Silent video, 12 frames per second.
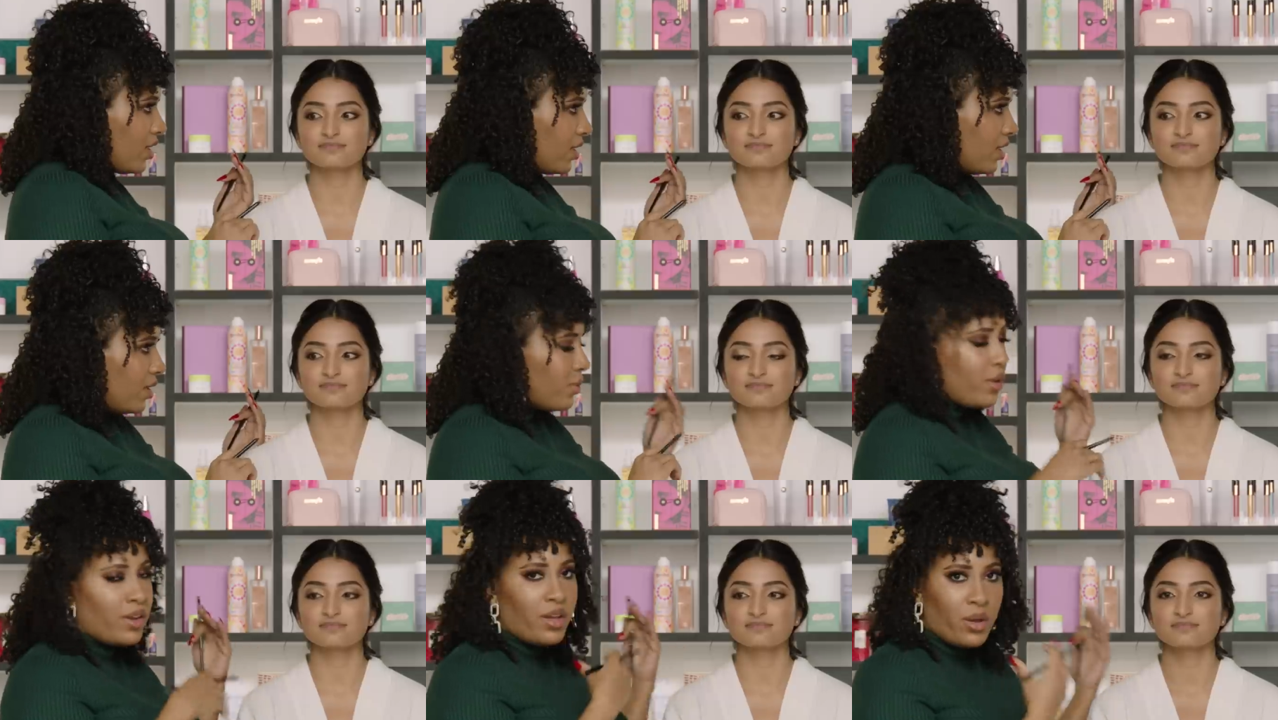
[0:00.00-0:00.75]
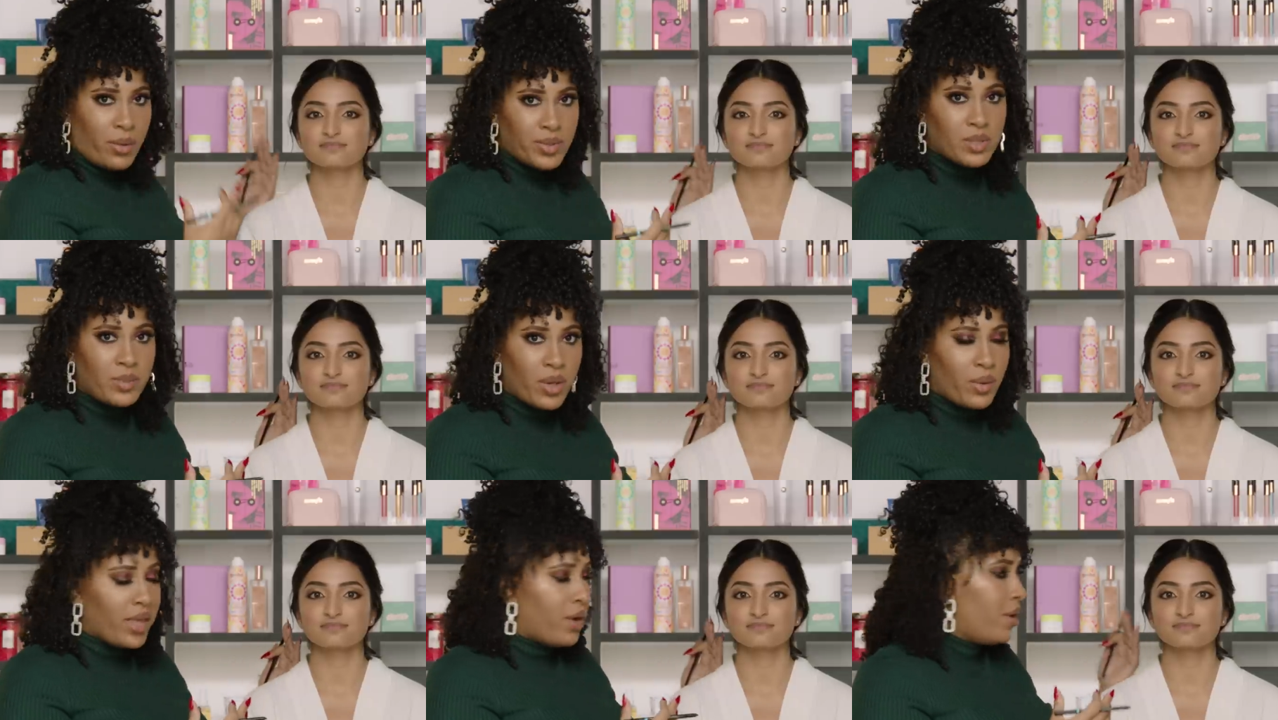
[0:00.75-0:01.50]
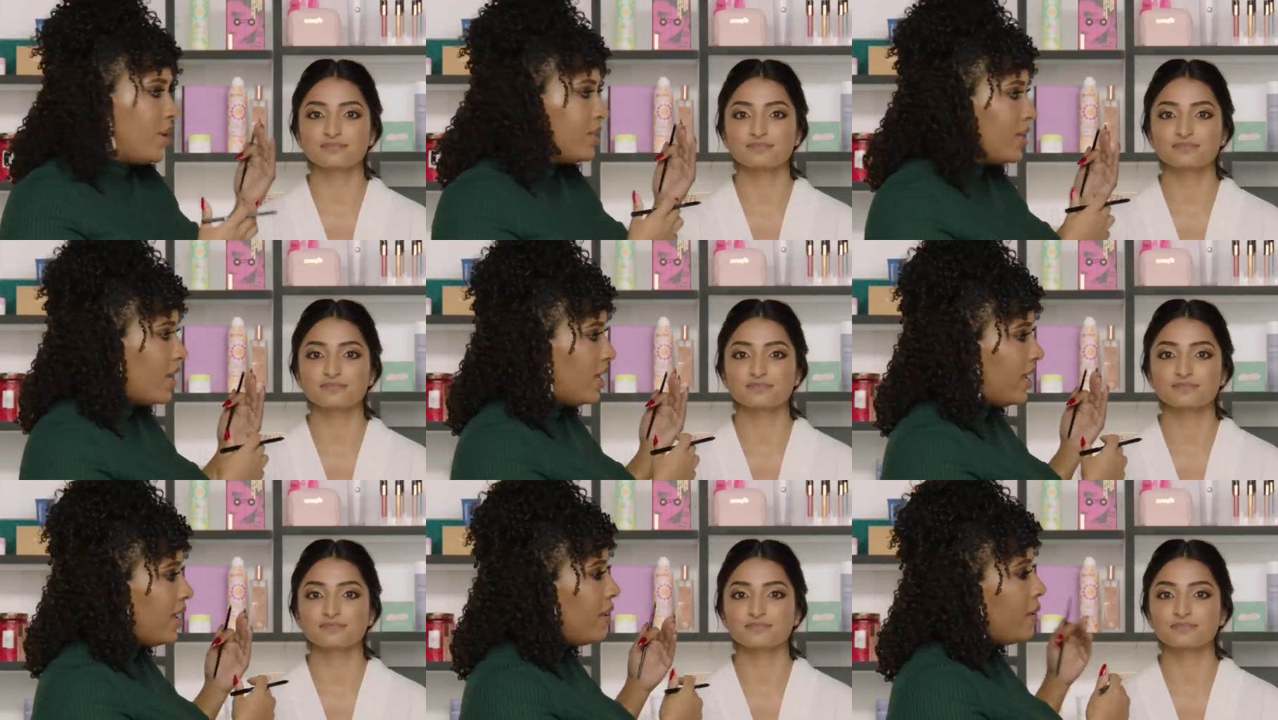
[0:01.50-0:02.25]
Speaker 1: good. We're gonna go on with some liquid liner in a
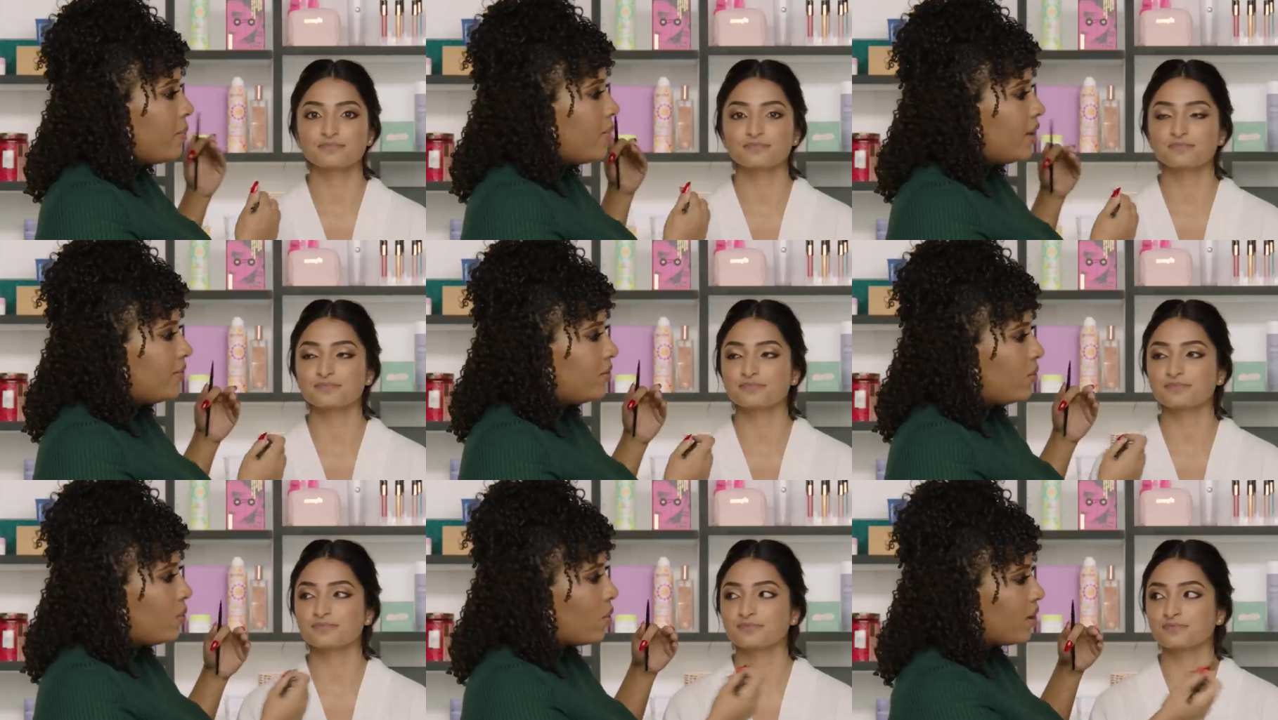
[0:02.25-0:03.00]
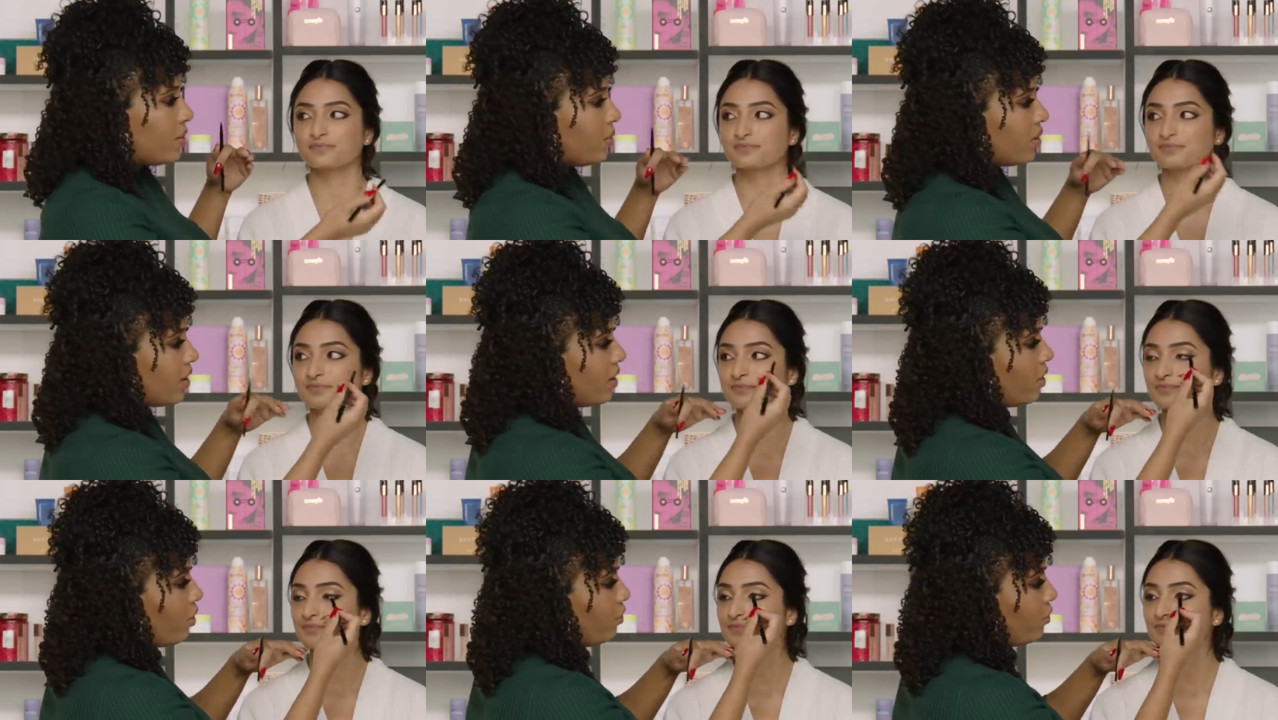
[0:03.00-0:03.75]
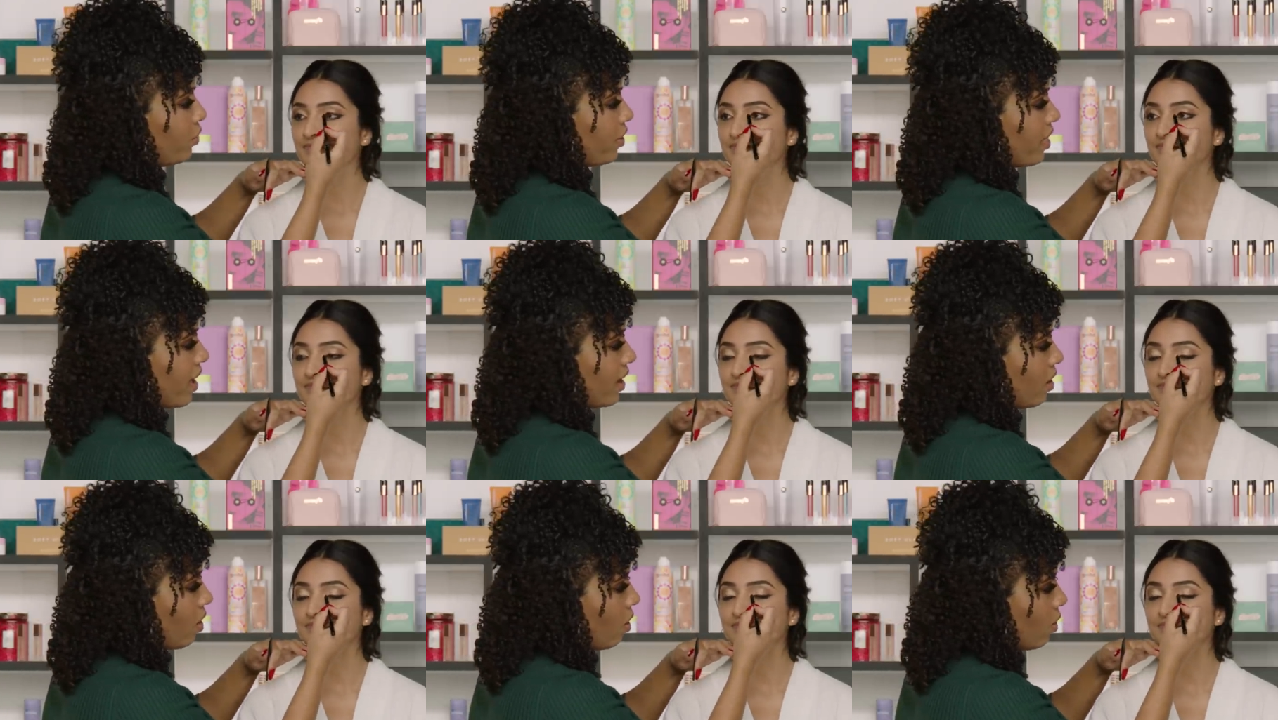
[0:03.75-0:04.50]
second, but if you want to really go for
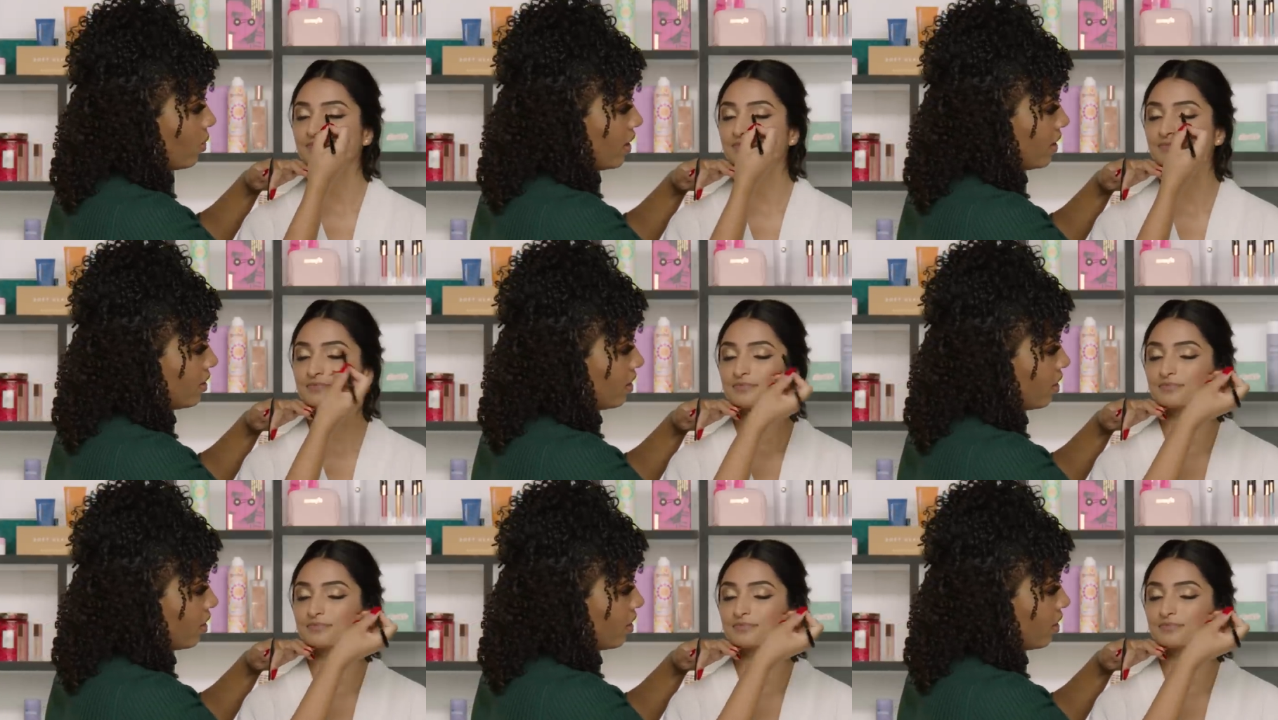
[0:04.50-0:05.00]
that almond,